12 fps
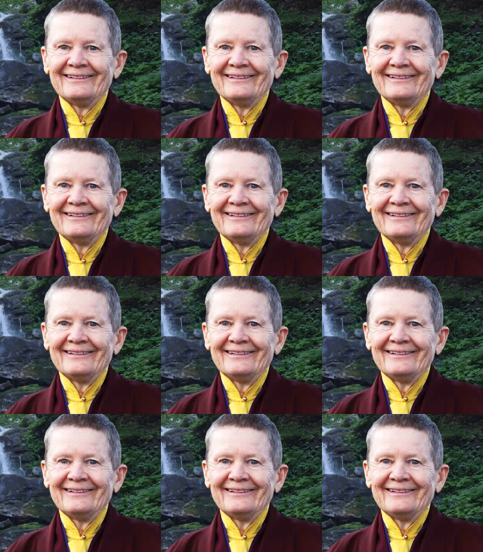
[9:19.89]

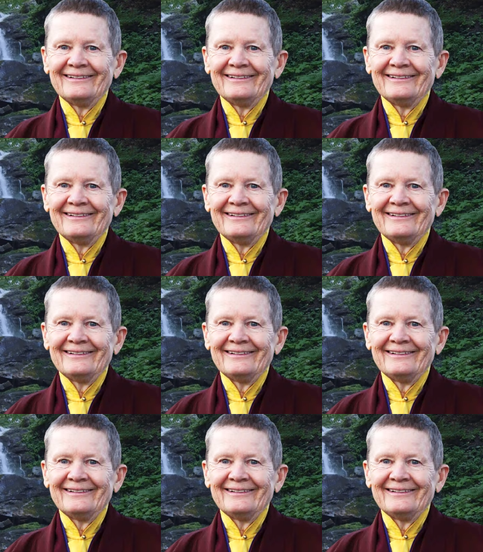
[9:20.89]
[no speech]